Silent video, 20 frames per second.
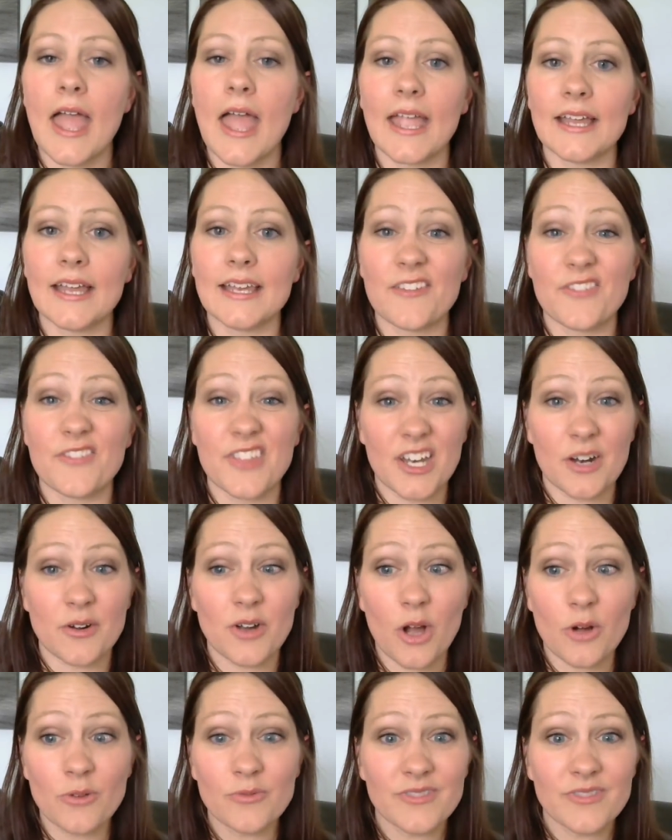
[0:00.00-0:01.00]
And if they don't
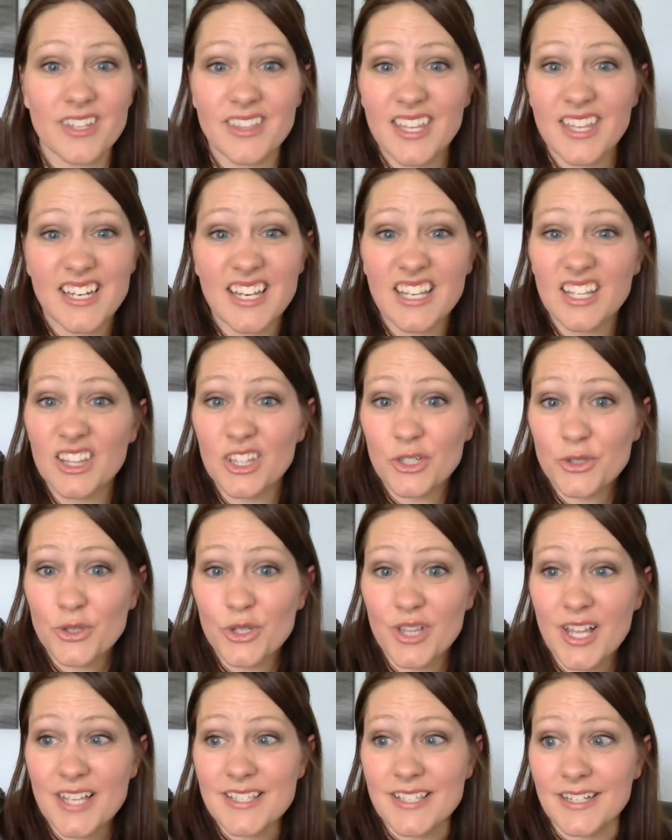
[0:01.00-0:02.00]
know, then they didn't learn
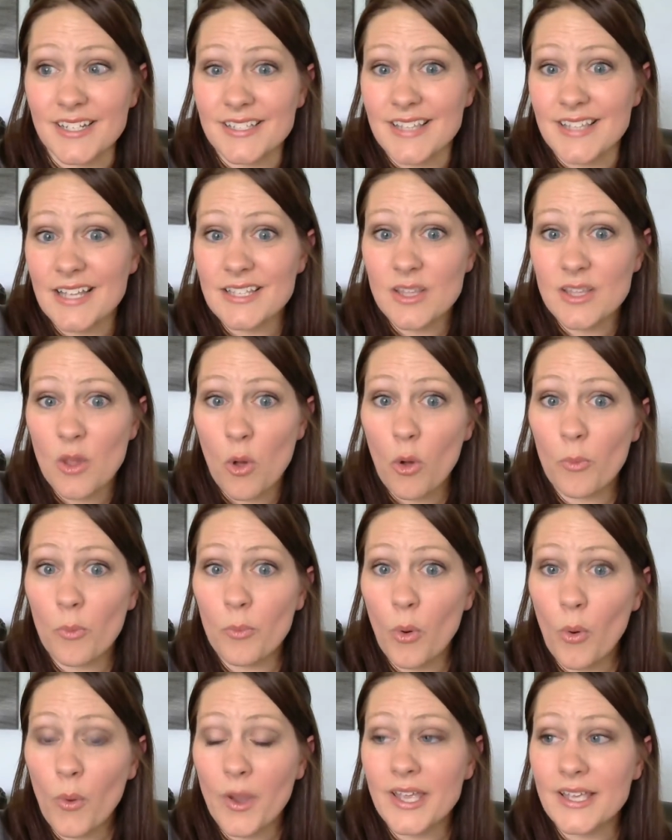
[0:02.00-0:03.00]
their lesson because that's the whole
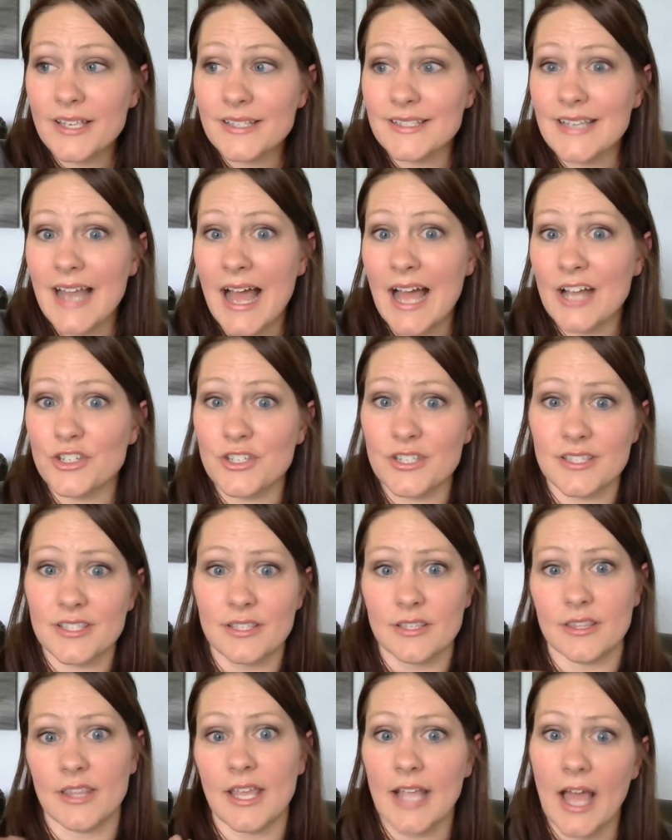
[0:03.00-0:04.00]
point is not
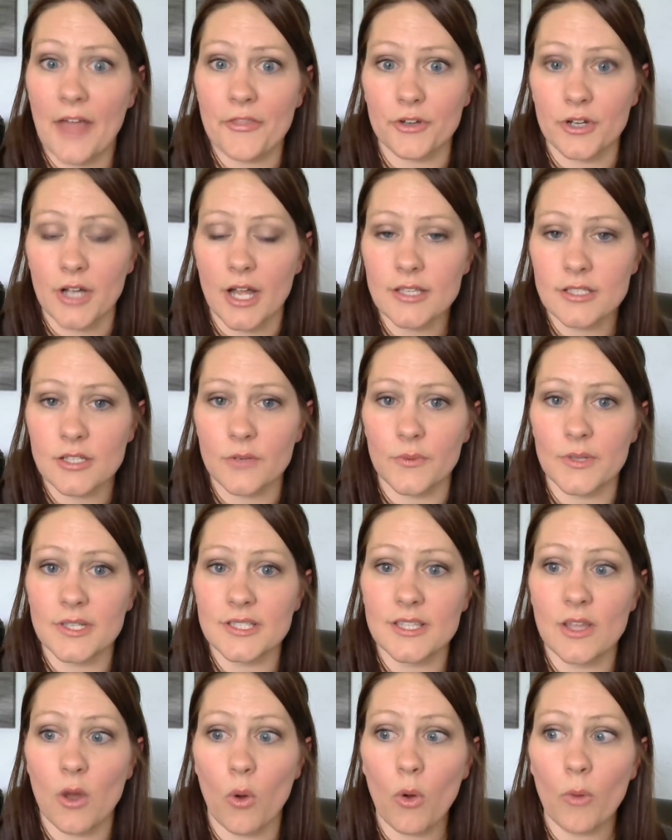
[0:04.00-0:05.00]
just they got their
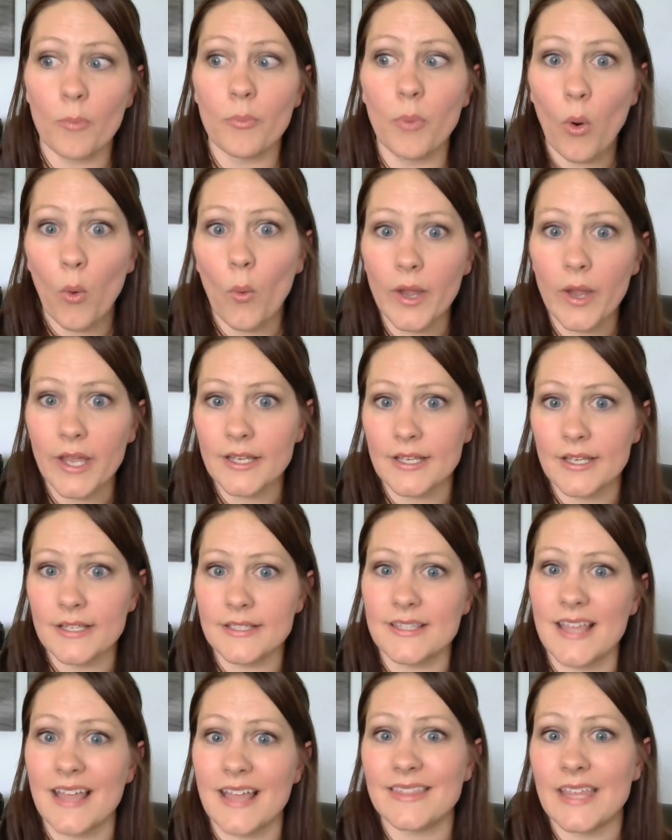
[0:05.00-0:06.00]
consequence. The whole point
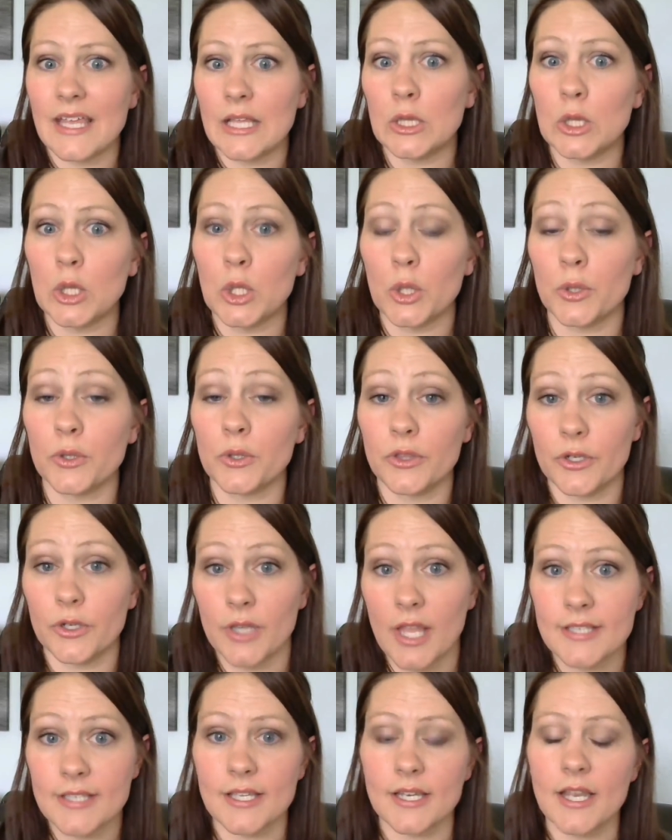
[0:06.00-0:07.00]
is that they learned
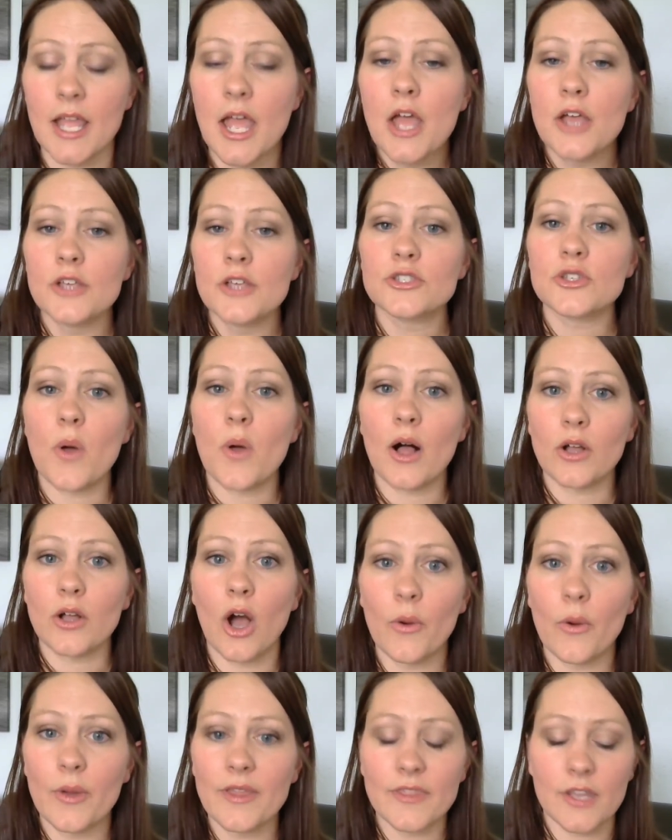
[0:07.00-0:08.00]
their lesson. So I'll
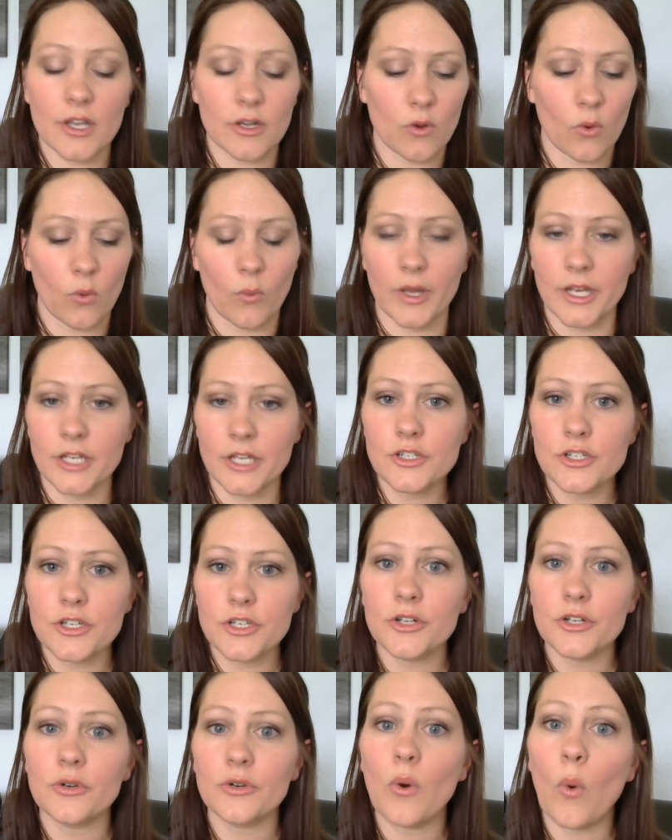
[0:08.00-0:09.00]
go in there. What did you
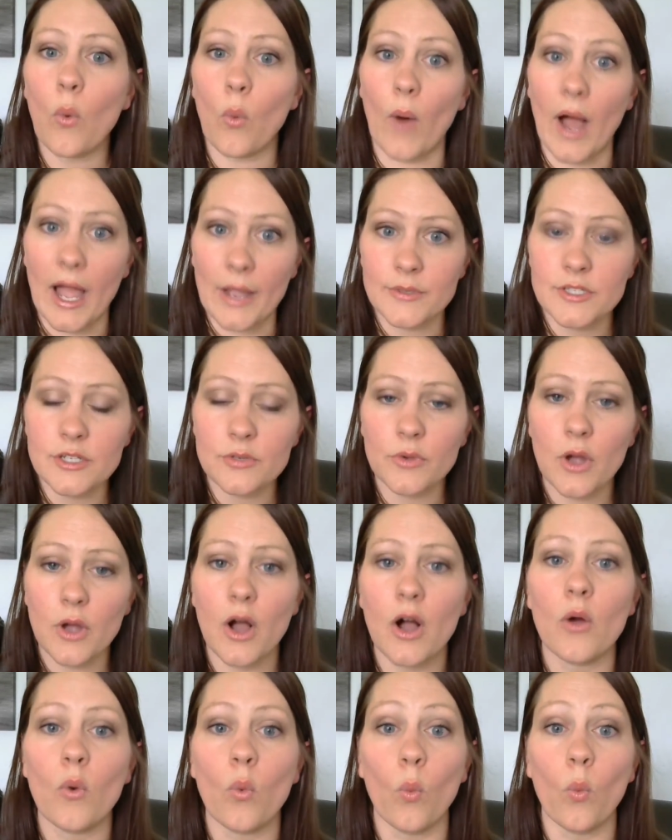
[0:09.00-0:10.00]
do? Why was it
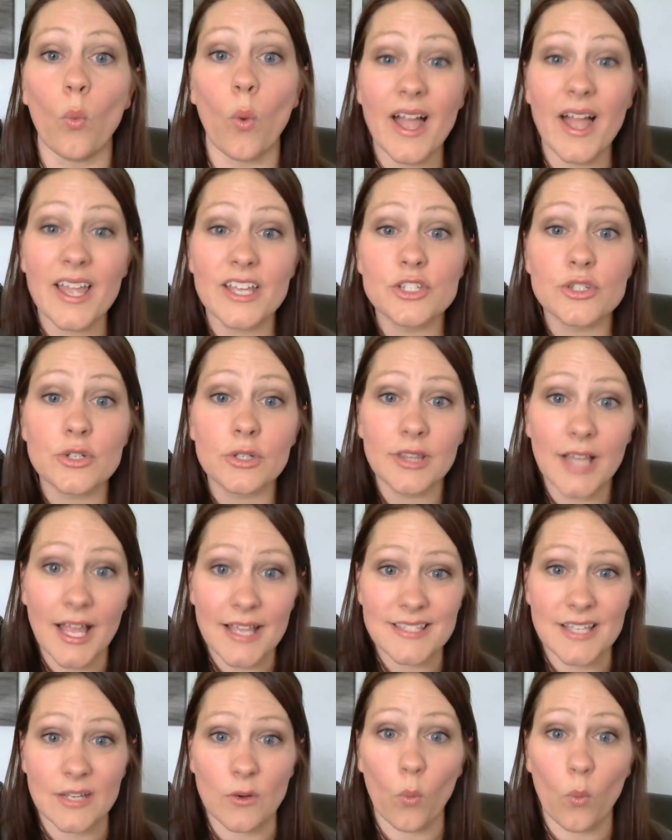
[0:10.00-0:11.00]
wrong? What is your
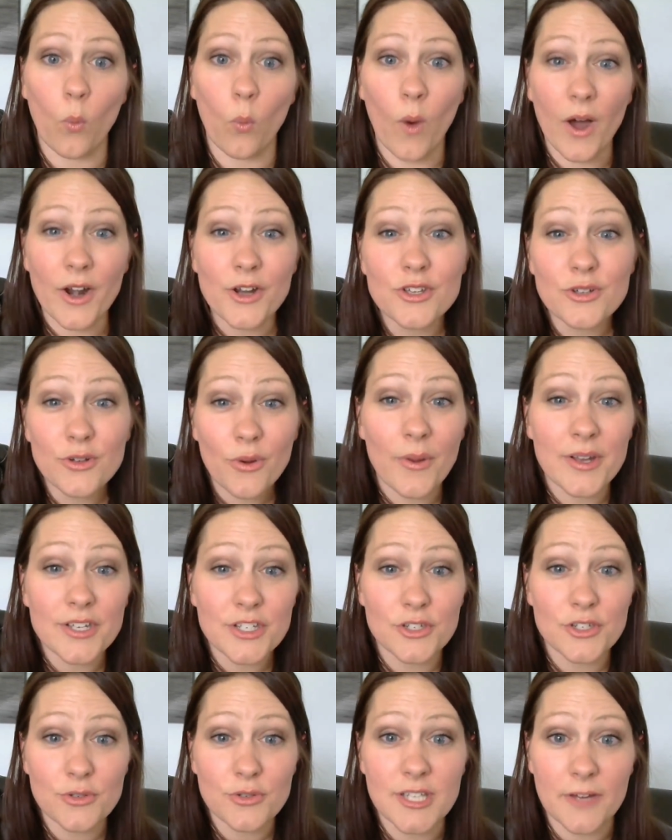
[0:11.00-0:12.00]
lesson? What are you going
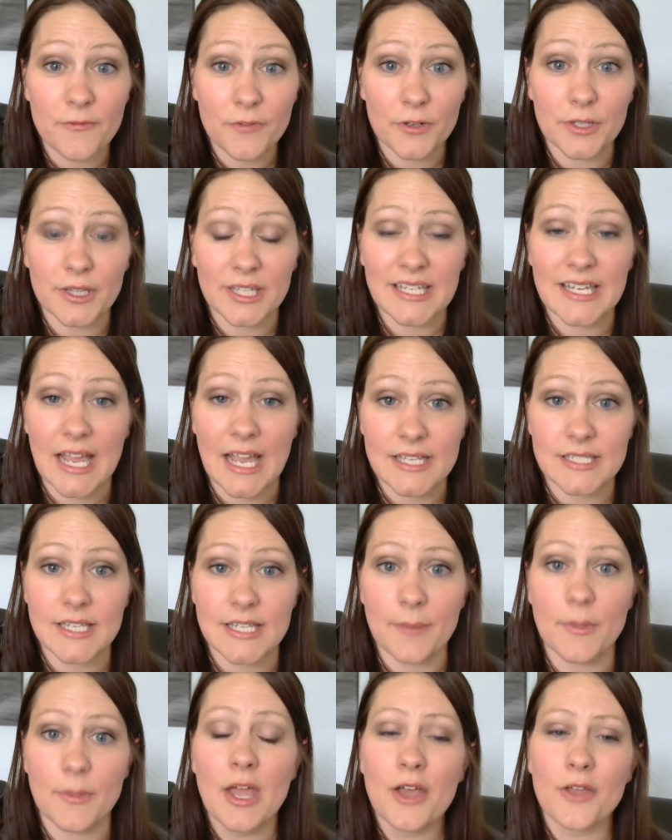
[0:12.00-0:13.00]
to do differently next
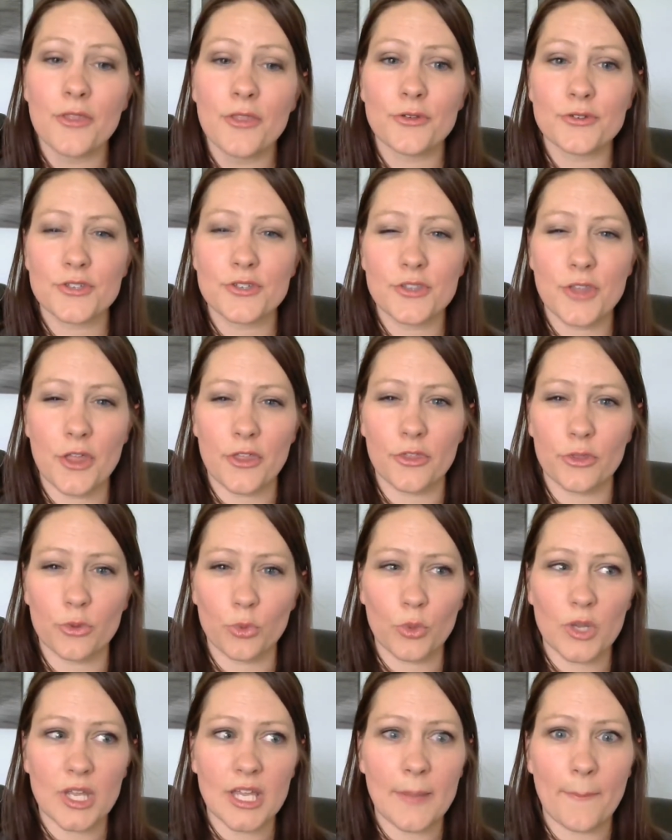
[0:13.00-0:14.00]
time? Those are the
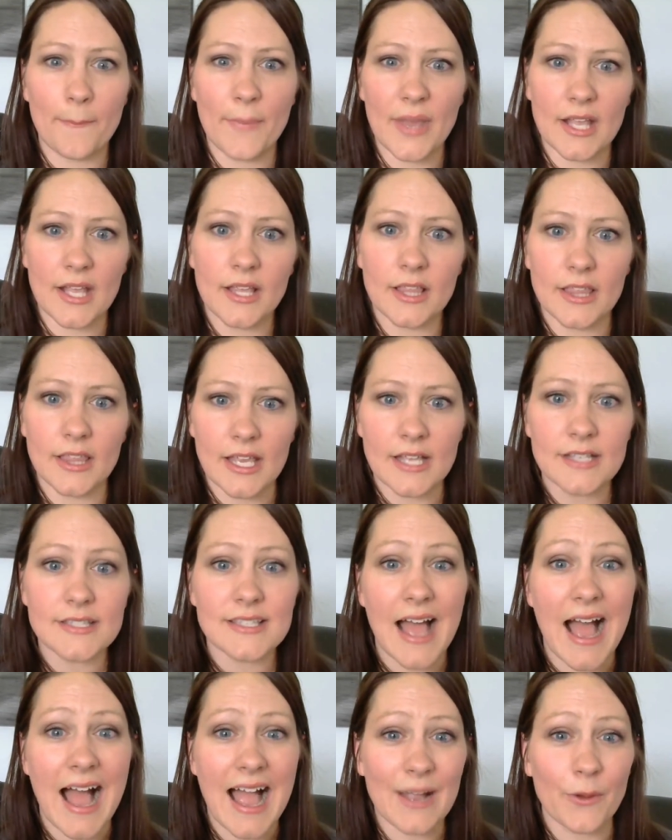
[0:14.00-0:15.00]
three big
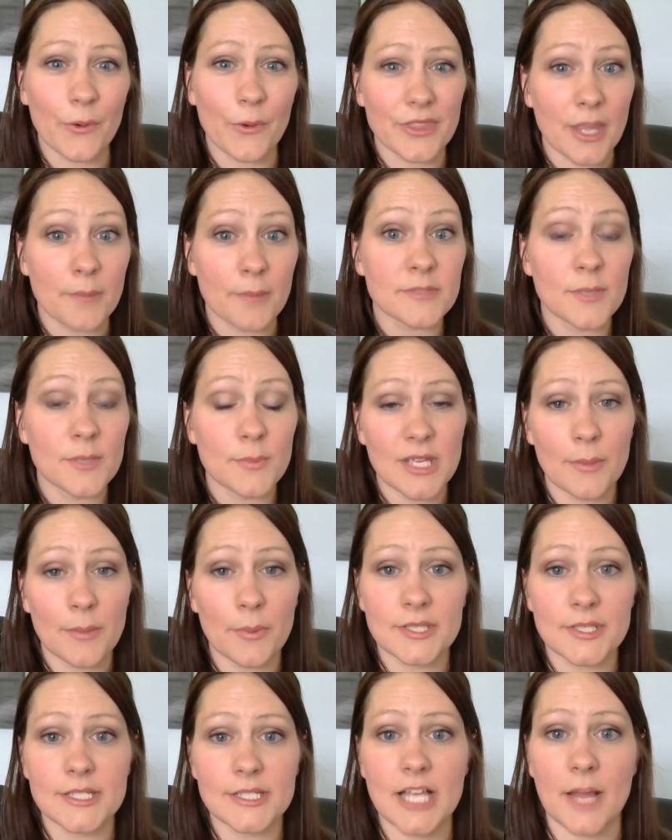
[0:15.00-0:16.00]
things I want them to be
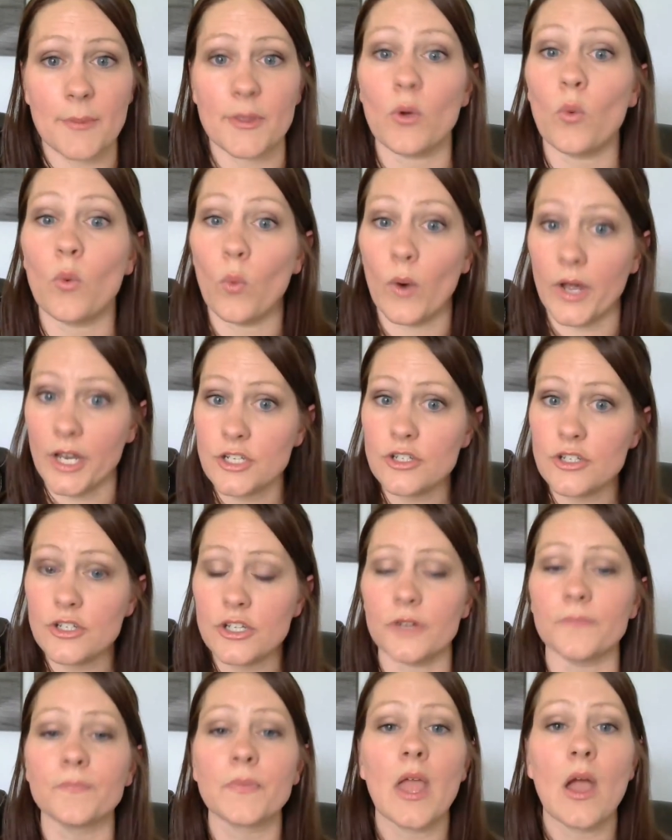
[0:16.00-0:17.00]
able to tell me. What did you
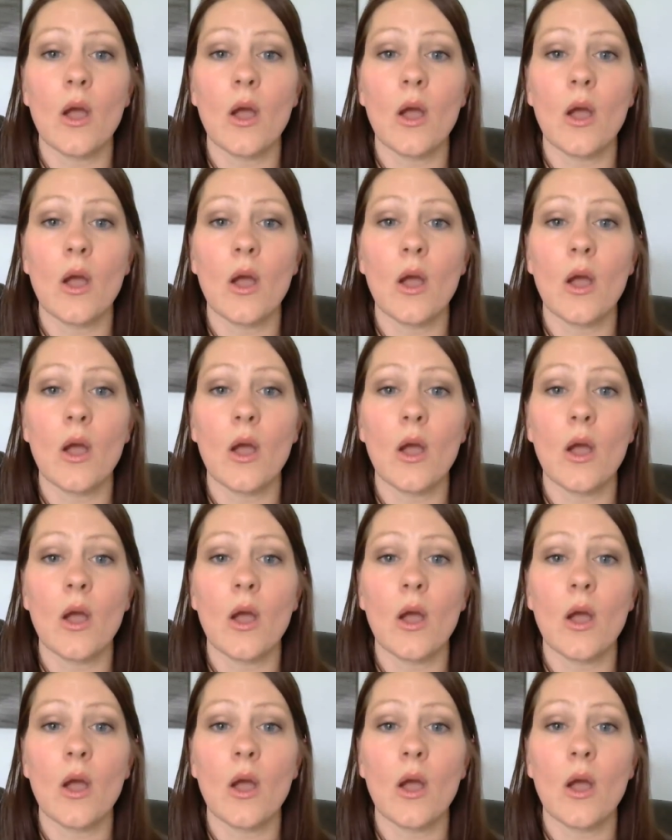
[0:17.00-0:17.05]
do?